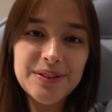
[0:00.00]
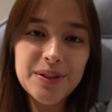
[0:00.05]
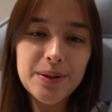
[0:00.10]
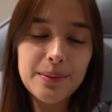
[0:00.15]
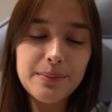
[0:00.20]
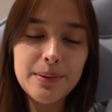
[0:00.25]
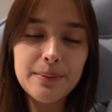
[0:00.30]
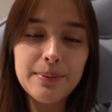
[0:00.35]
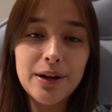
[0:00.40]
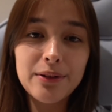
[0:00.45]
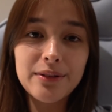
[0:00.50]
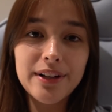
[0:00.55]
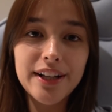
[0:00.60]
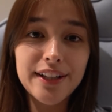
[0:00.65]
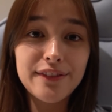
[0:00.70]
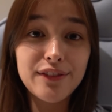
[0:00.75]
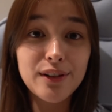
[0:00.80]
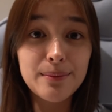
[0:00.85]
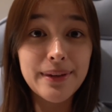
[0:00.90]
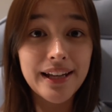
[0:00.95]
so I'm about
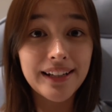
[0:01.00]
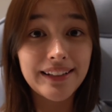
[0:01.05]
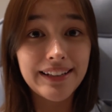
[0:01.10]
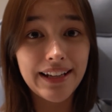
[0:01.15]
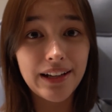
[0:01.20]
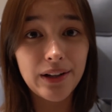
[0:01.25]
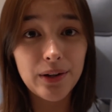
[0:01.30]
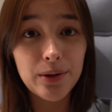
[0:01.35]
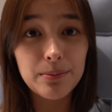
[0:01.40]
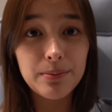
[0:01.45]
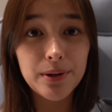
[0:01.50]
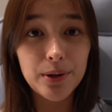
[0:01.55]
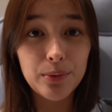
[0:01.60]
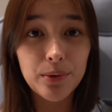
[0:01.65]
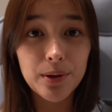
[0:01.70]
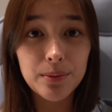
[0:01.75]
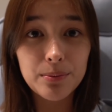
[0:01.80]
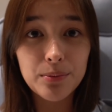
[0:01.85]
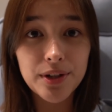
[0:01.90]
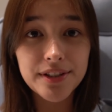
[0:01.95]
ready for bed now, but
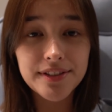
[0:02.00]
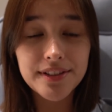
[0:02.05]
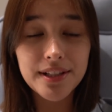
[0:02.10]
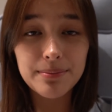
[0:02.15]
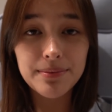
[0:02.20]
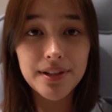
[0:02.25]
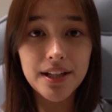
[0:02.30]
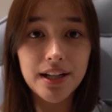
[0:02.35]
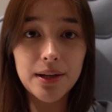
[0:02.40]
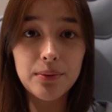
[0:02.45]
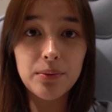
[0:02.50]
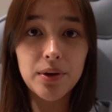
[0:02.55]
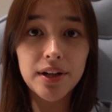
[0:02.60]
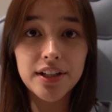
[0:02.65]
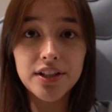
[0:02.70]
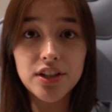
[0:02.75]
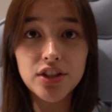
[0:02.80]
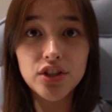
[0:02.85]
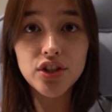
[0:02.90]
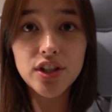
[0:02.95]
one more tip that I
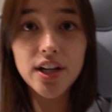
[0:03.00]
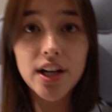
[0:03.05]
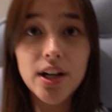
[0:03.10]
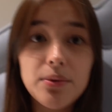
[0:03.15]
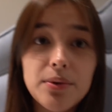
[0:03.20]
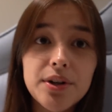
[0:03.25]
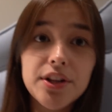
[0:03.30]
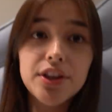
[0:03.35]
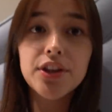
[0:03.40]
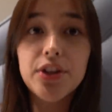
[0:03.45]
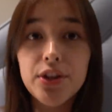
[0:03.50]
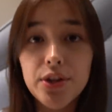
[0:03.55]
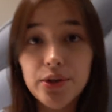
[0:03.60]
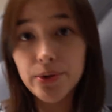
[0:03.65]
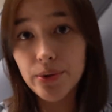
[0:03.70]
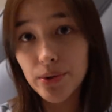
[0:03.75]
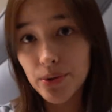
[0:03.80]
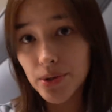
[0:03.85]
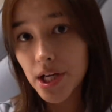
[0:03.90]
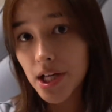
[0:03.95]
wanted to share with
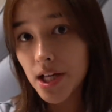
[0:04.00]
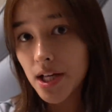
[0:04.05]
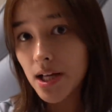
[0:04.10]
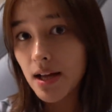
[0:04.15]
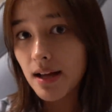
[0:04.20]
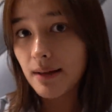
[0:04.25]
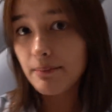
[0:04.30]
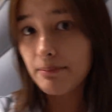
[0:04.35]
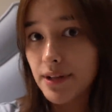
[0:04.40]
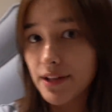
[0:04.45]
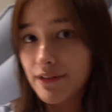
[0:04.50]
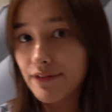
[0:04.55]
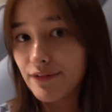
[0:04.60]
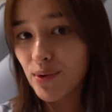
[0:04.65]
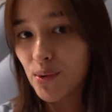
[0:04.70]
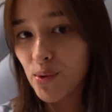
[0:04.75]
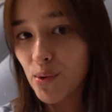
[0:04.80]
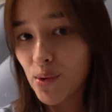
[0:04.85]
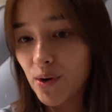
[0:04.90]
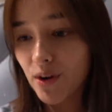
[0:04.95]
you
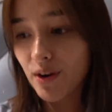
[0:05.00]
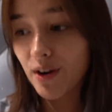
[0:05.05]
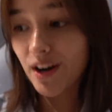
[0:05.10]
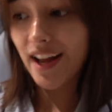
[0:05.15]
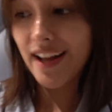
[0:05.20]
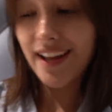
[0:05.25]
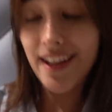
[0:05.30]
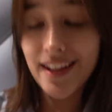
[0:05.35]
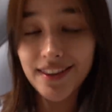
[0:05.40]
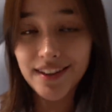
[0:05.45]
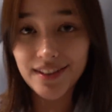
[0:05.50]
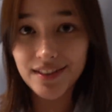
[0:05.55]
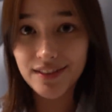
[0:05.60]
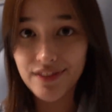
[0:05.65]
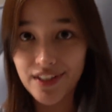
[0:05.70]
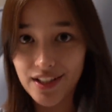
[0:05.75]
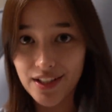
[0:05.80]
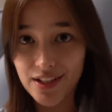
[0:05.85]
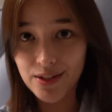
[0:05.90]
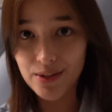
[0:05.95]
before I end this
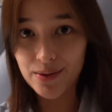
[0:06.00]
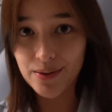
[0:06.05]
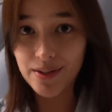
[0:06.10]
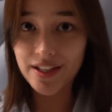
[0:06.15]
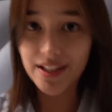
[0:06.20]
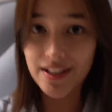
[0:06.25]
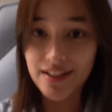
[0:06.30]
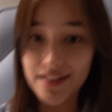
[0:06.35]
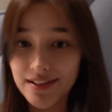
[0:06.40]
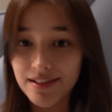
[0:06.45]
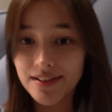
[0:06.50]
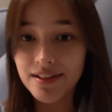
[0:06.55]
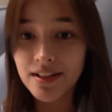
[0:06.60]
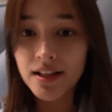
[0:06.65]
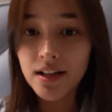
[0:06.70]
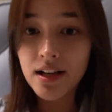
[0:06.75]
video is